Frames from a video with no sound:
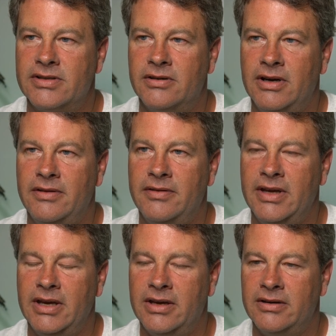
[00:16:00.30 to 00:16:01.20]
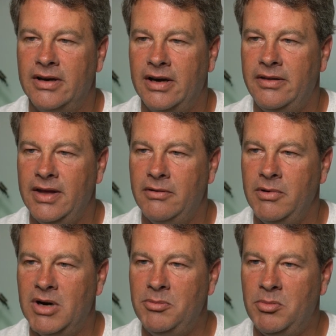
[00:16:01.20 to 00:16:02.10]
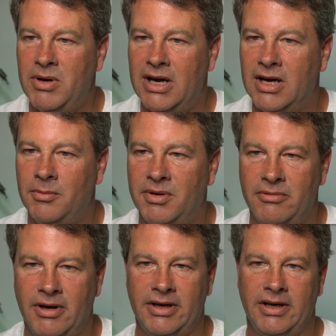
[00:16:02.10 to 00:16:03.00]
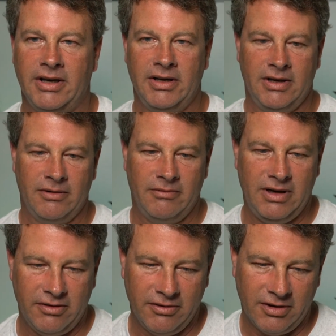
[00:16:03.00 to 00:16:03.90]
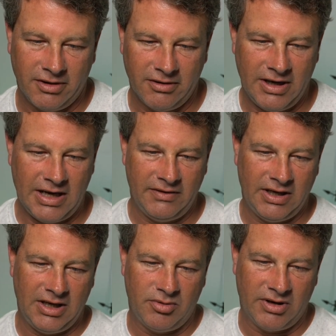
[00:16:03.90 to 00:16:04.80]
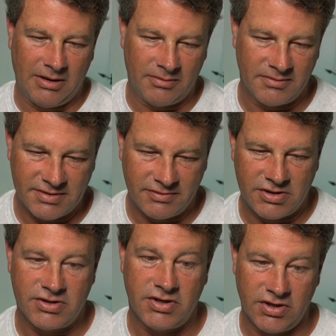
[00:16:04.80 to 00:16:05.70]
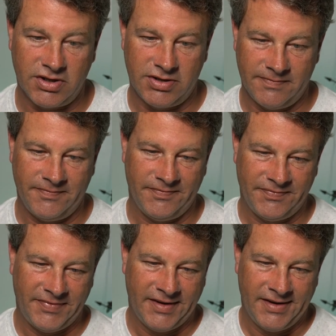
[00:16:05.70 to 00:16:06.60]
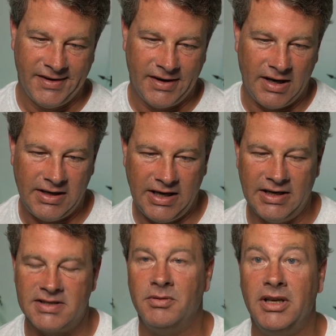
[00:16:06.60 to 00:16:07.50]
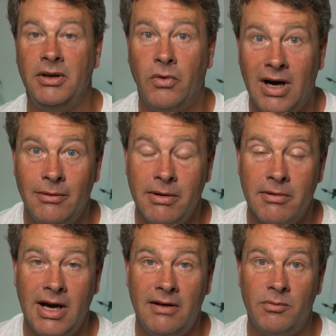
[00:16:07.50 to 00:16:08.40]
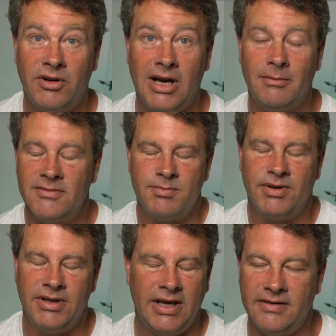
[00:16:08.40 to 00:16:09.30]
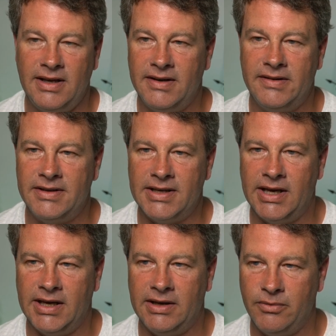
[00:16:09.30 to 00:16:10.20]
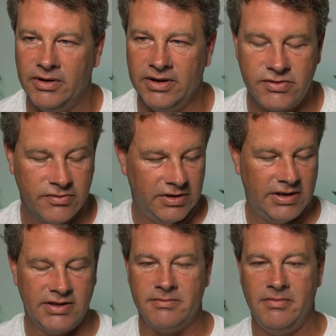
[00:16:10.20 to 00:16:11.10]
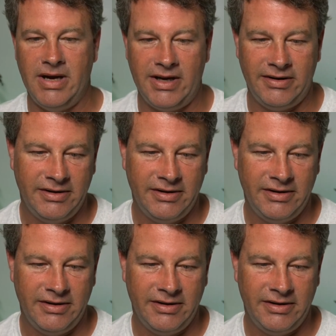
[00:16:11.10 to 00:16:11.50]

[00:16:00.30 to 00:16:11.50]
I think we might be back up and running. We are no longer having any problems, which is good. I can't explain why we were having problems, but at the end of the day, it really truly doesn't matter.